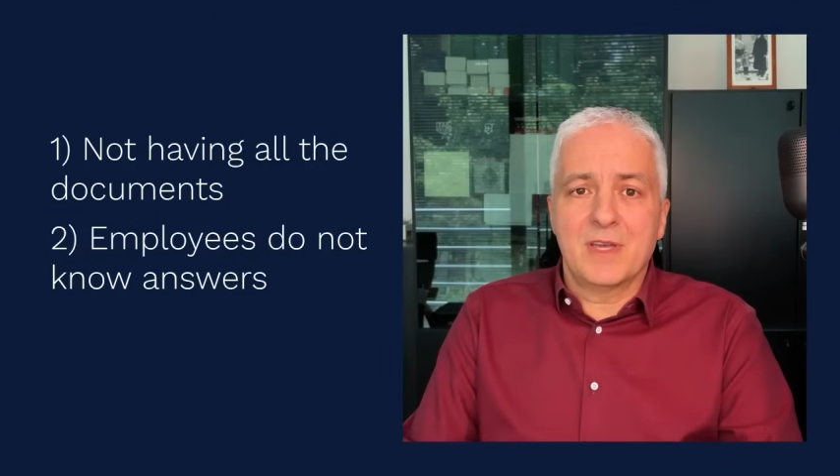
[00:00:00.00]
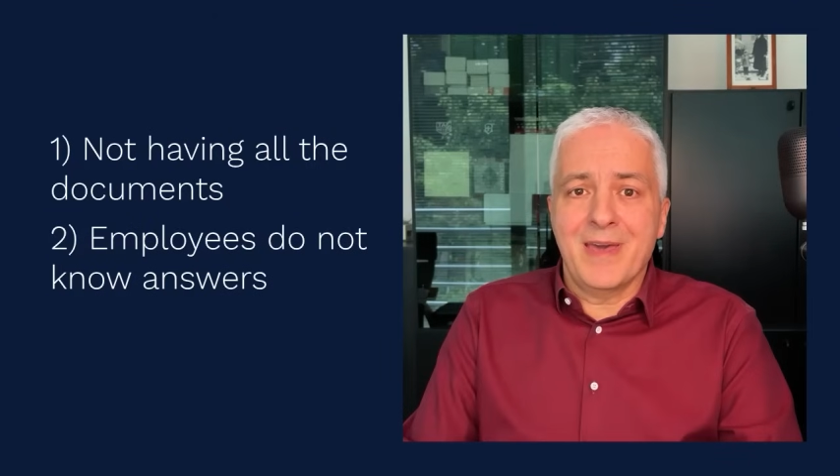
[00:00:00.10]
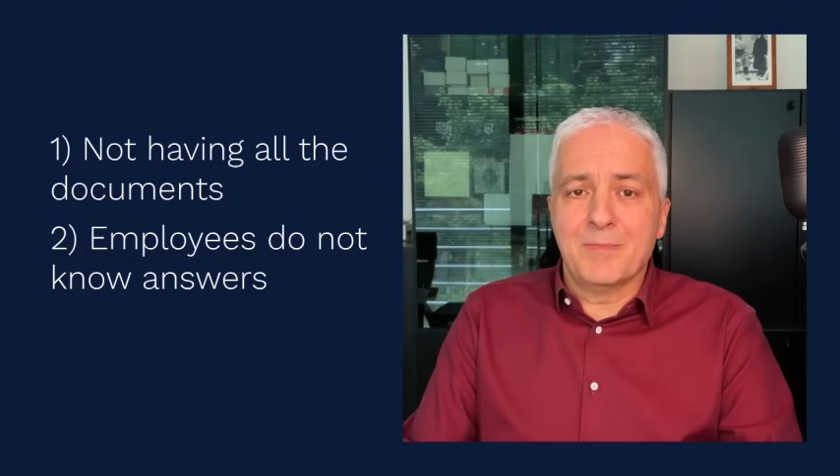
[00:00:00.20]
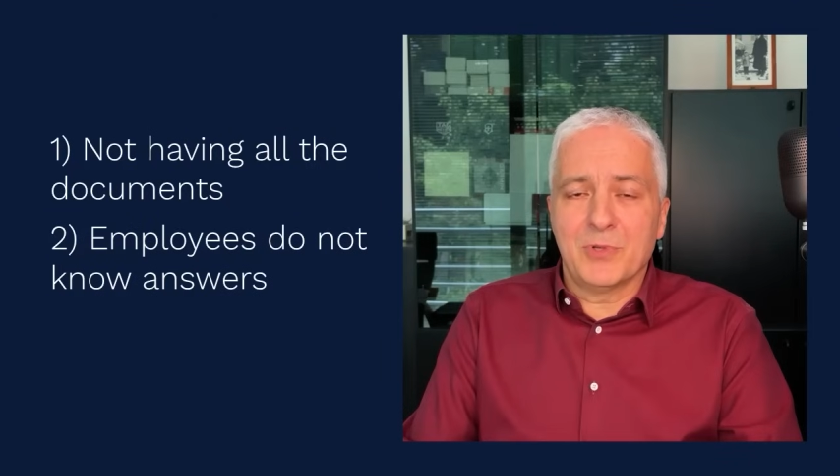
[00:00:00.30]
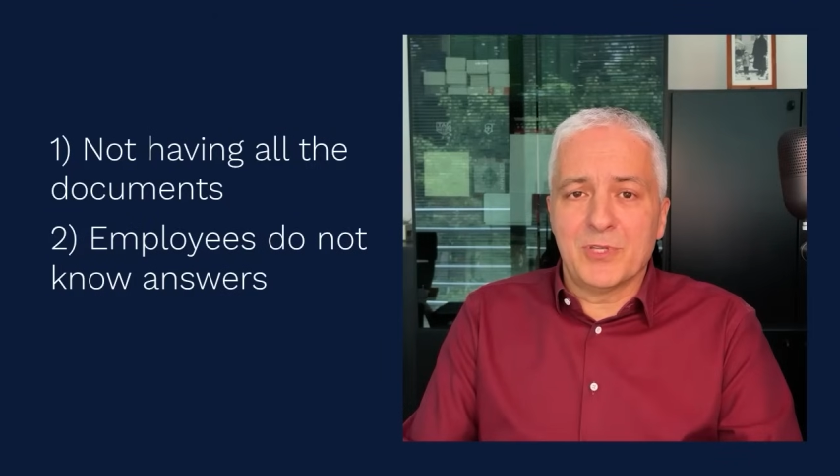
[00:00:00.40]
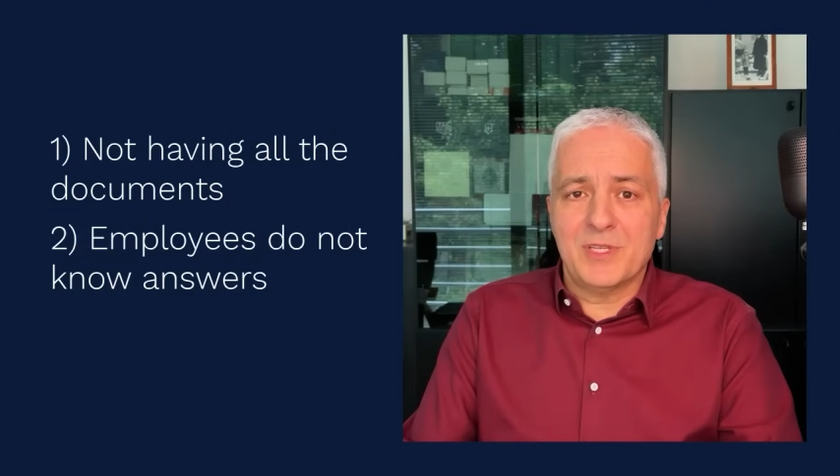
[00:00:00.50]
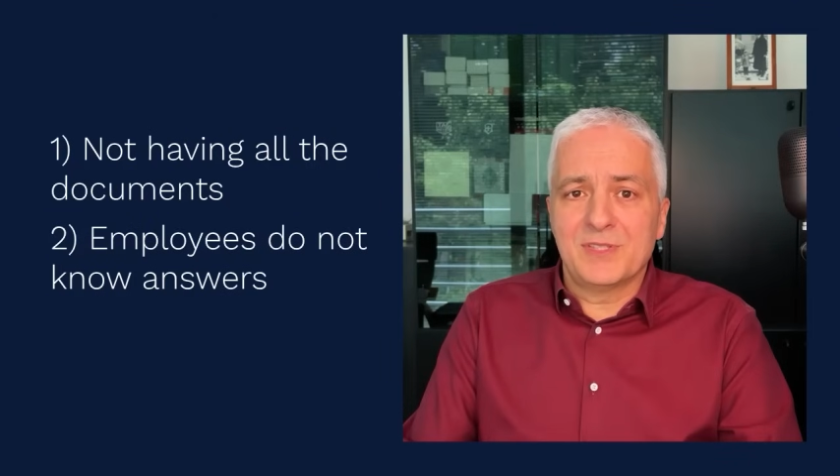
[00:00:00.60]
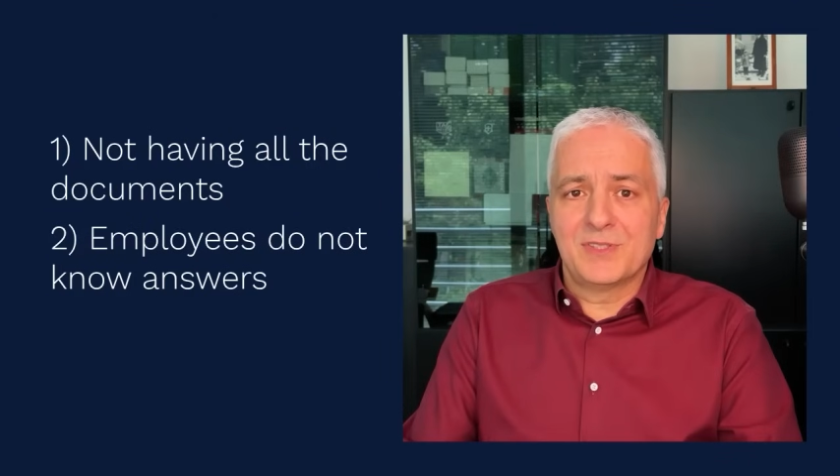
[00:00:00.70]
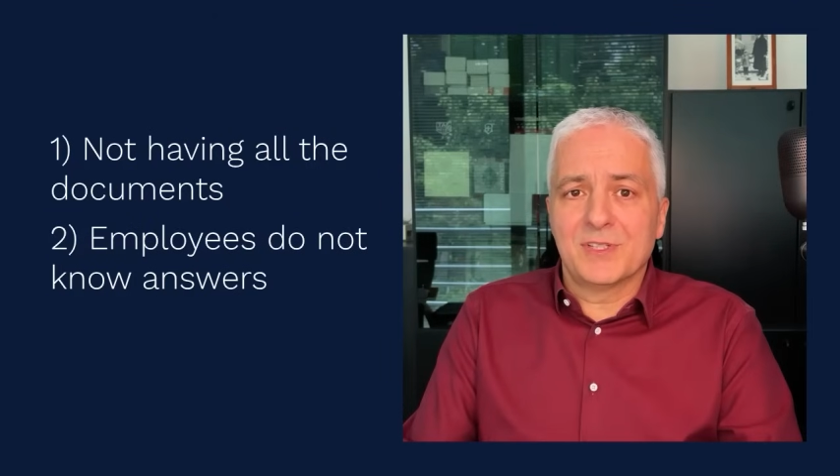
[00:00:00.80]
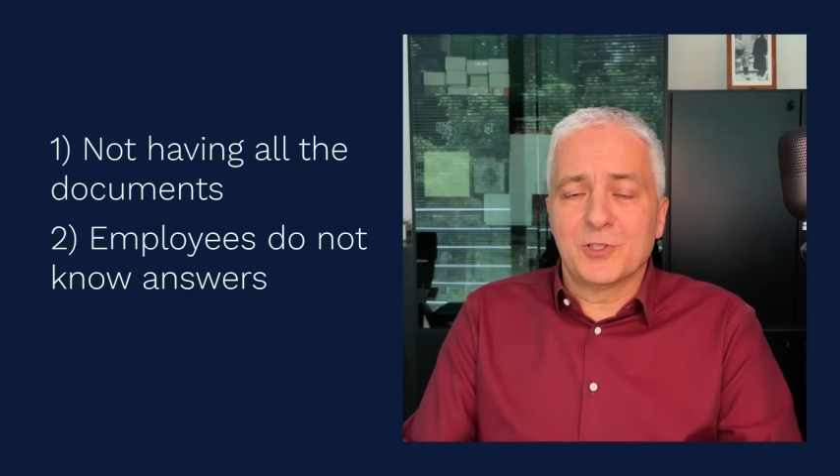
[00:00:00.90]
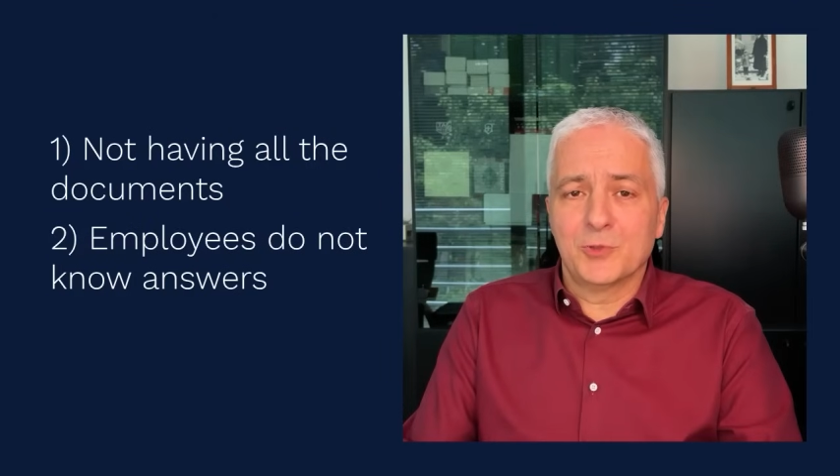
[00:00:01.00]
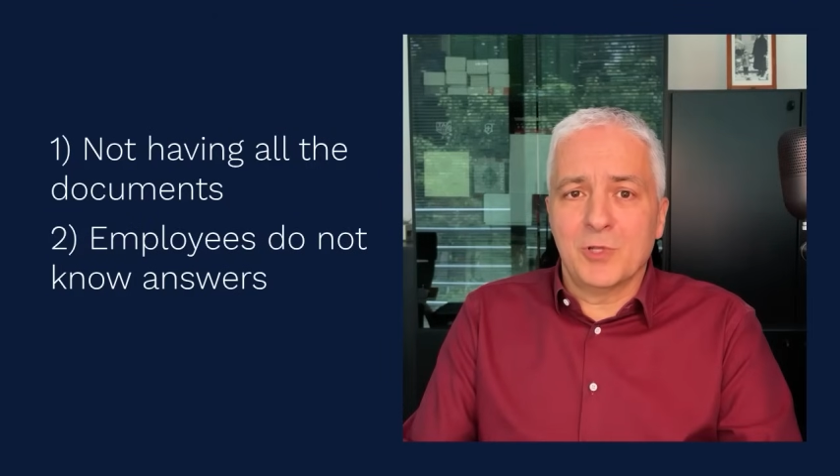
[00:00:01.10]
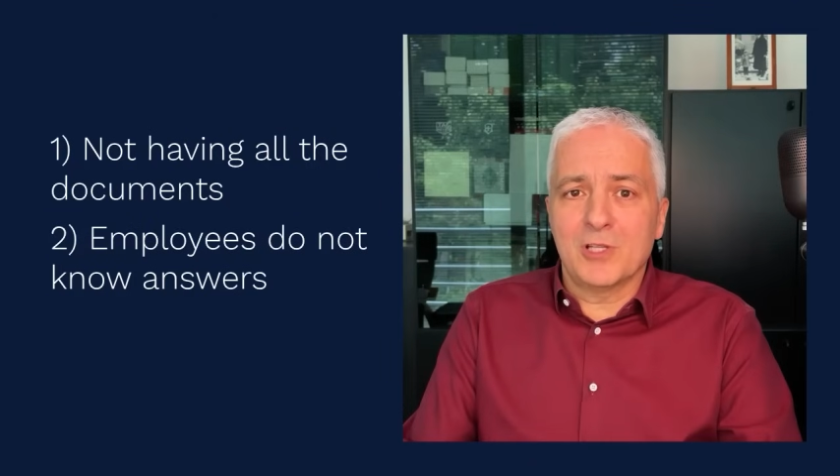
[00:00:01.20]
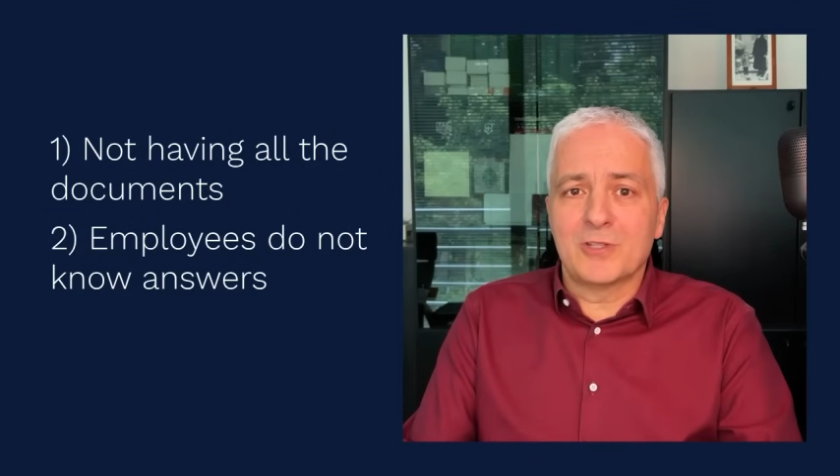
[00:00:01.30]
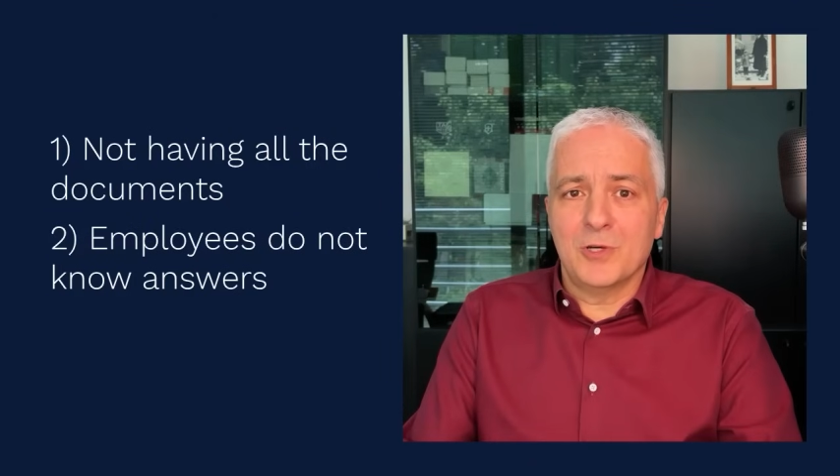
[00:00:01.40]
employees do
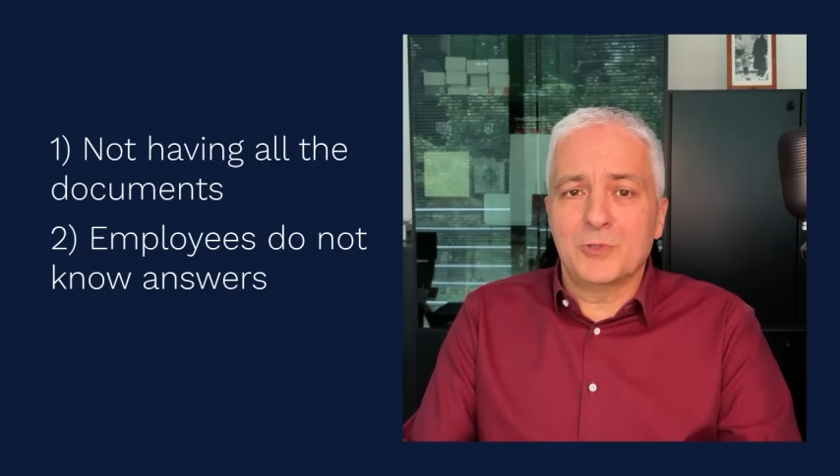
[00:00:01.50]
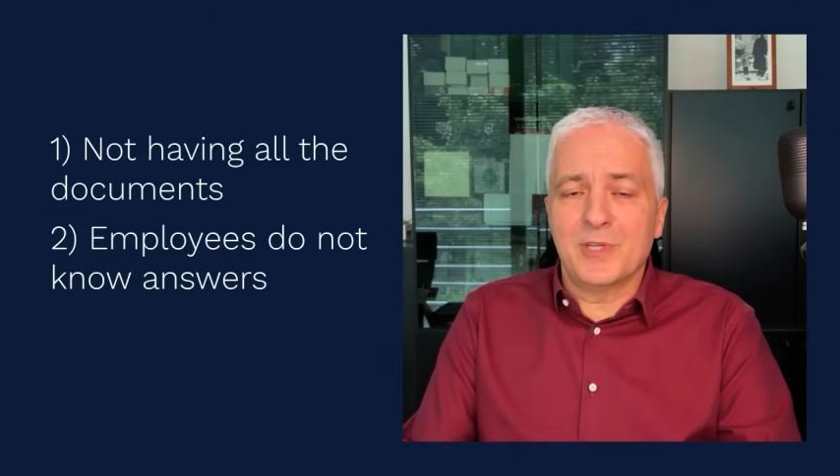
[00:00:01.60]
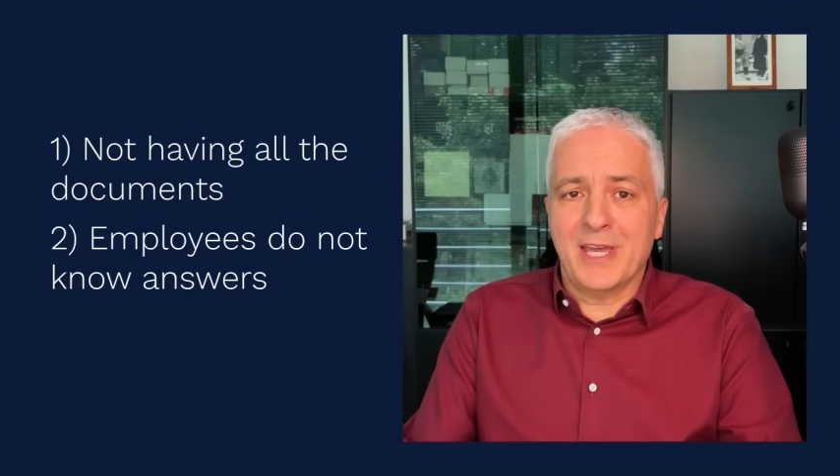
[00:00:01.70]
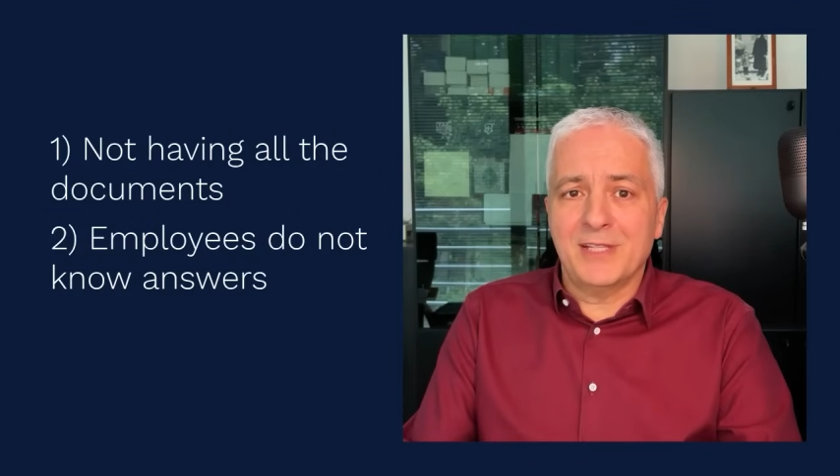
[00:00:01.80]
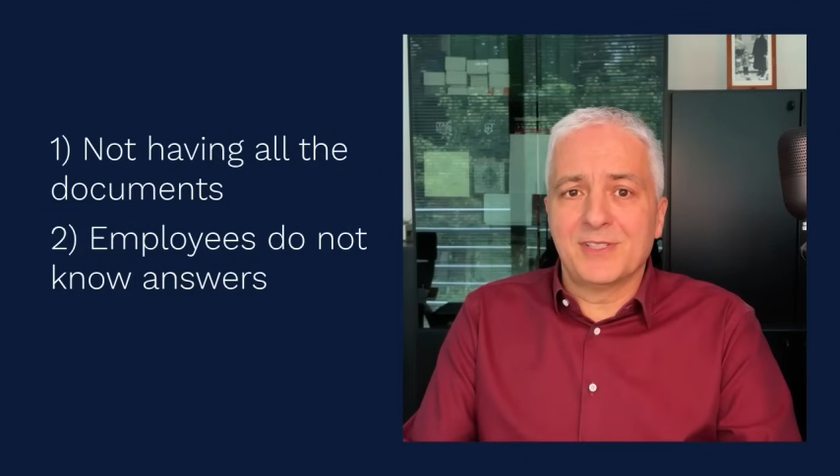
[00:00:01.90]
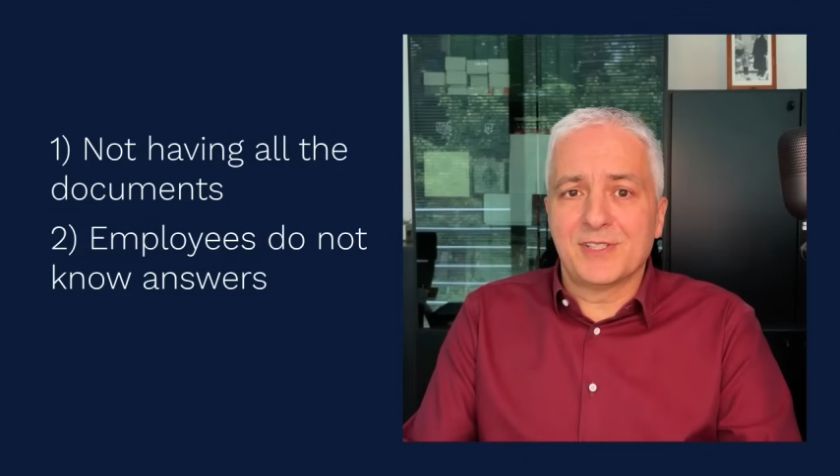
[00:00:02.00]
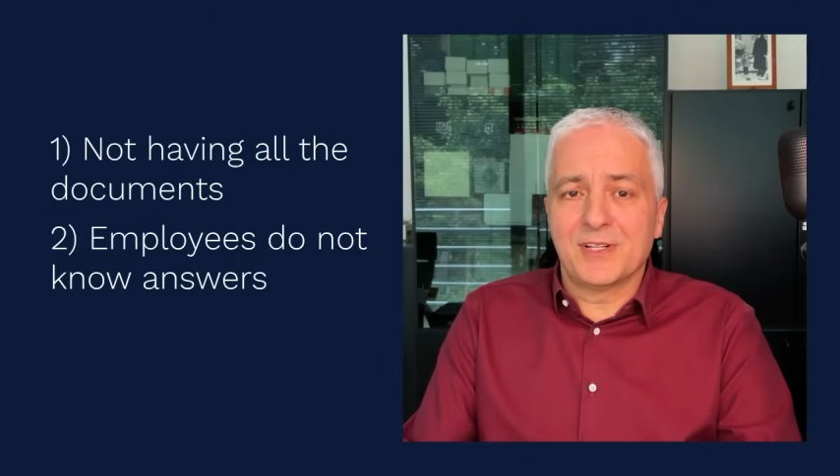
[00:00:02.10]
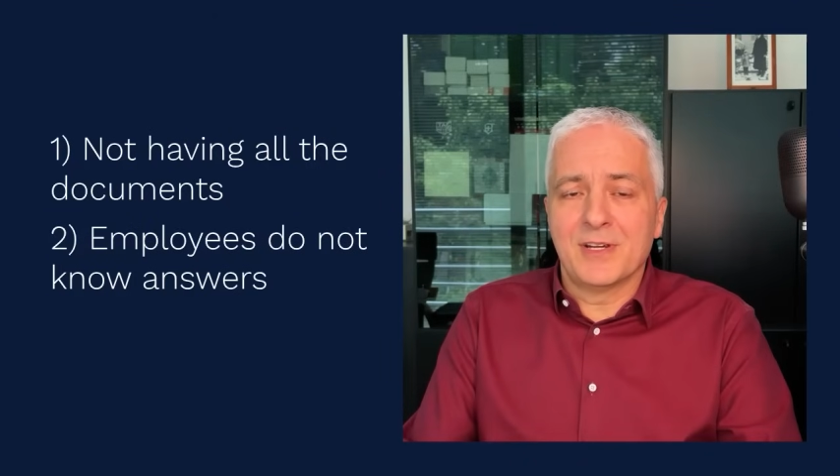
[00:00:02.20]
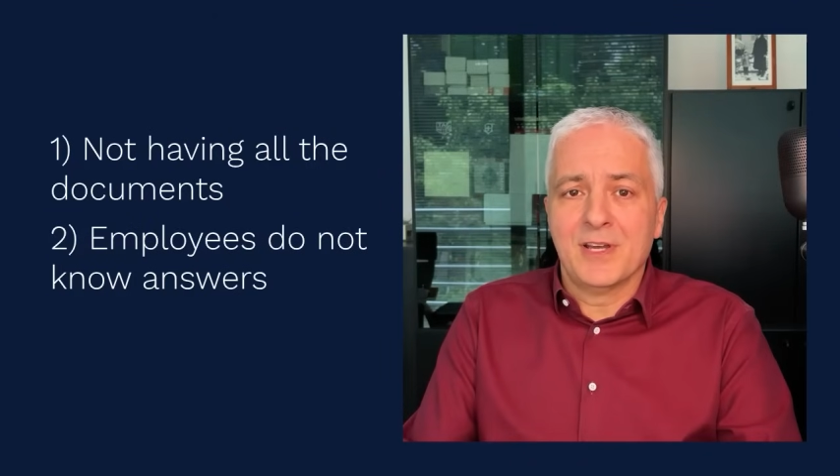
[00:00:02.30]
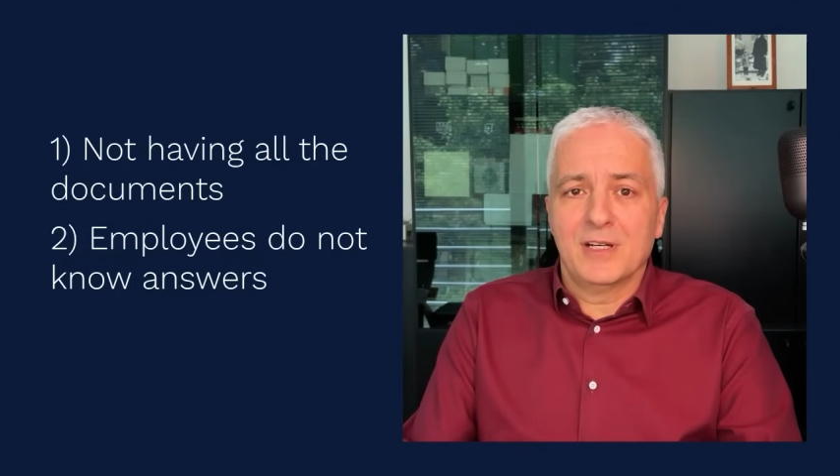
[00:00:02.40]
not know the answer